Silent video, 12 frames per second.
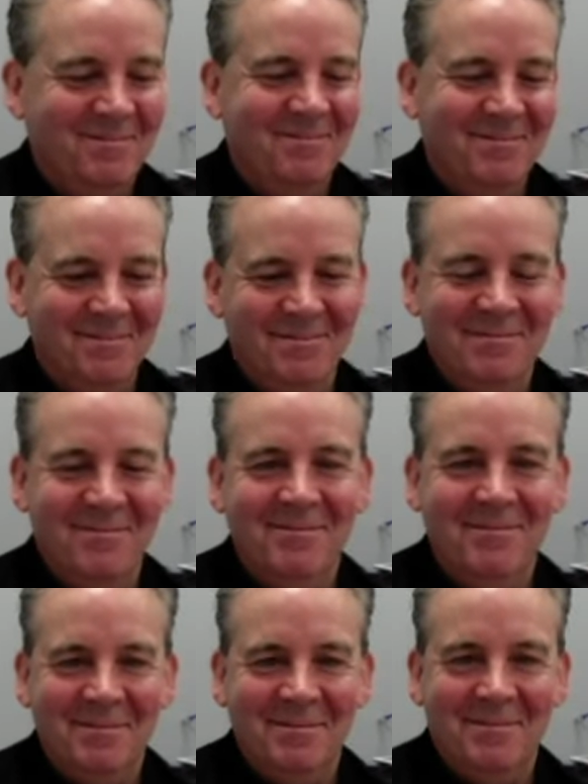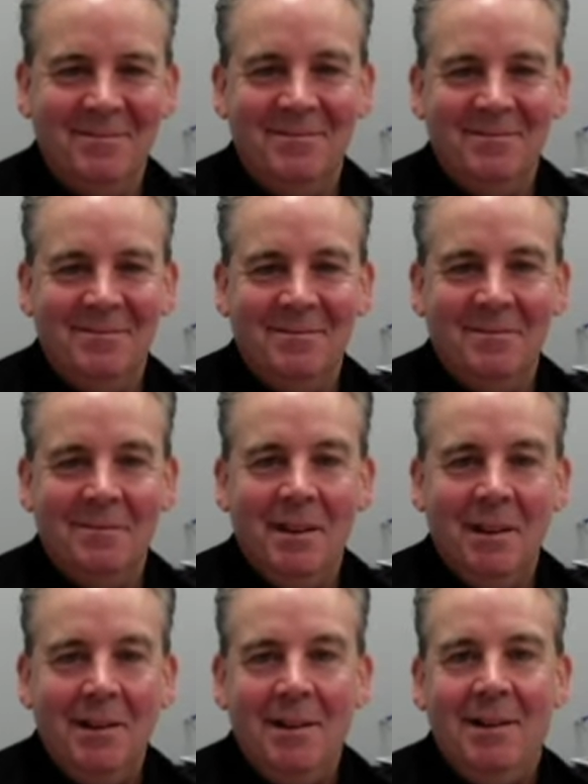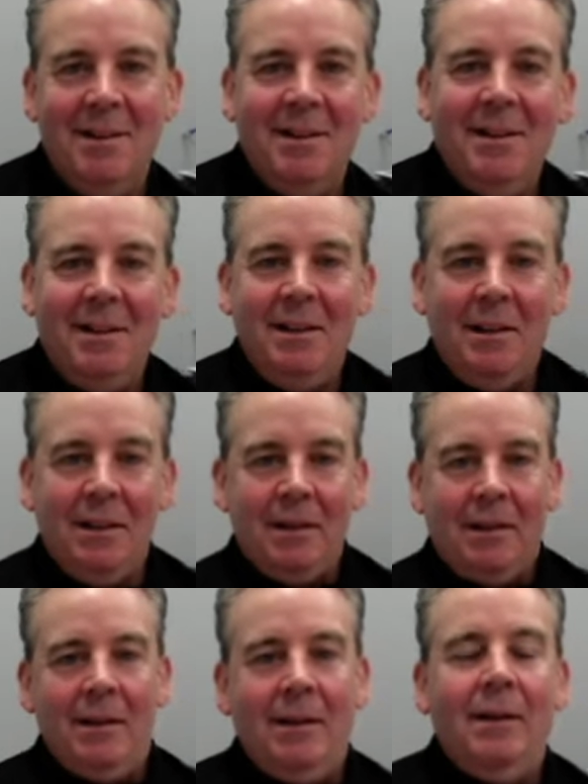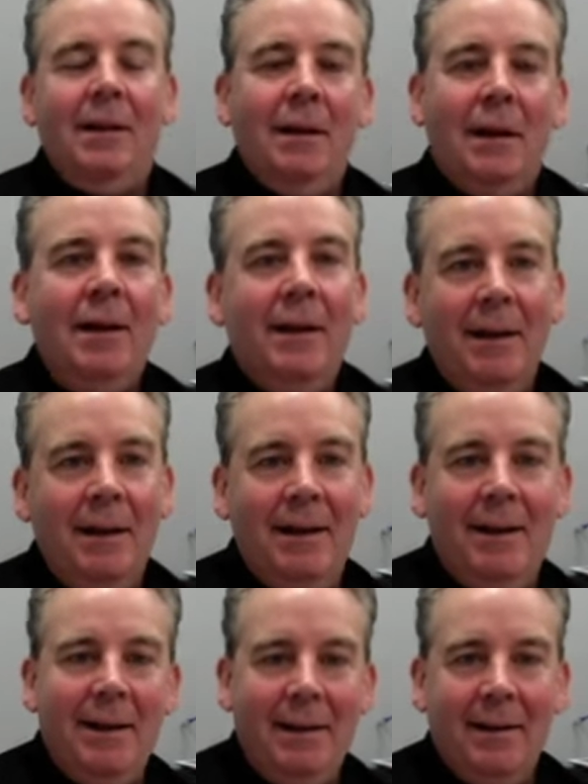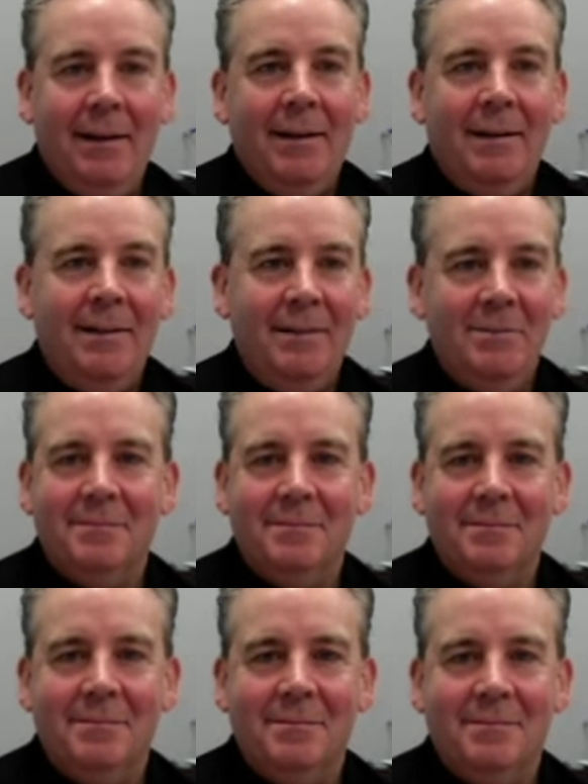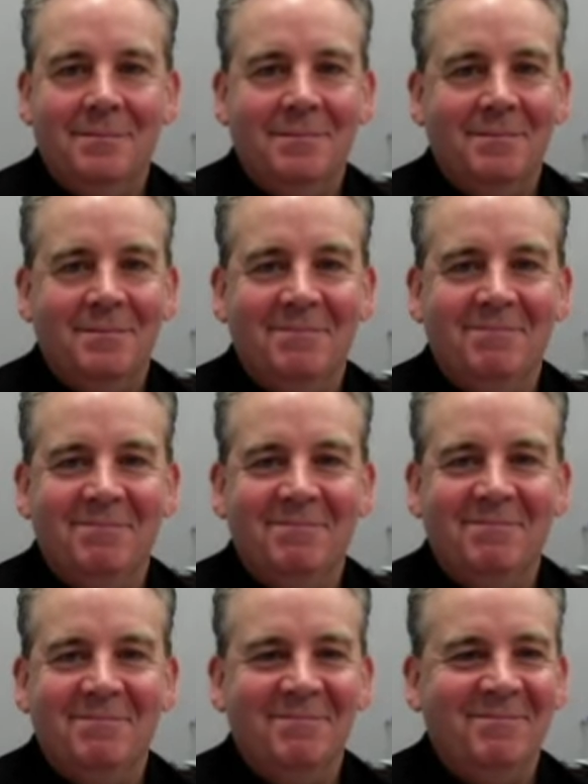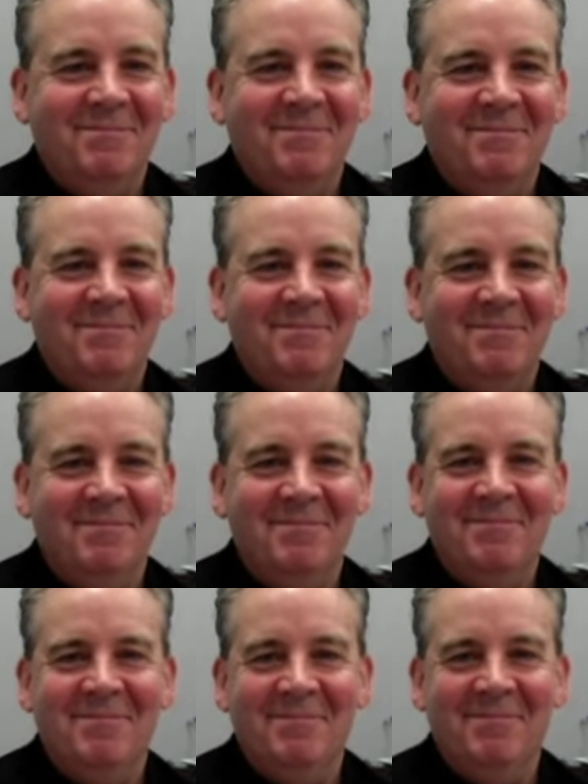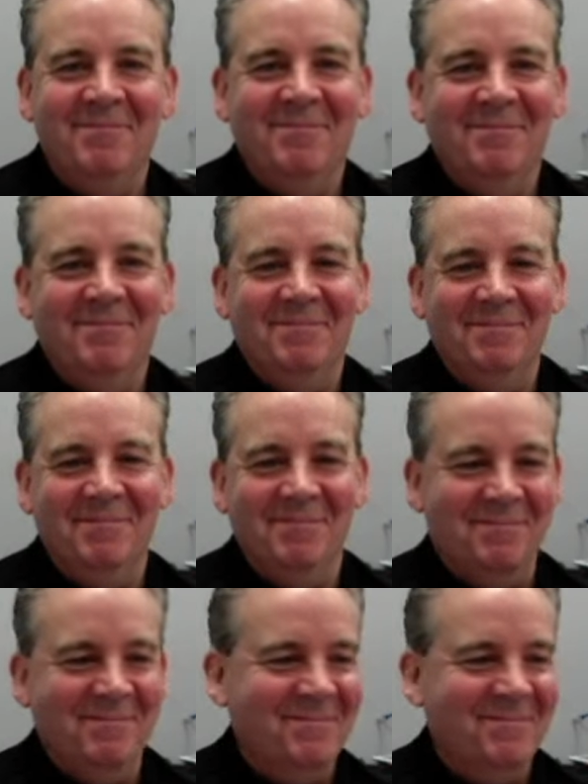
[no speech]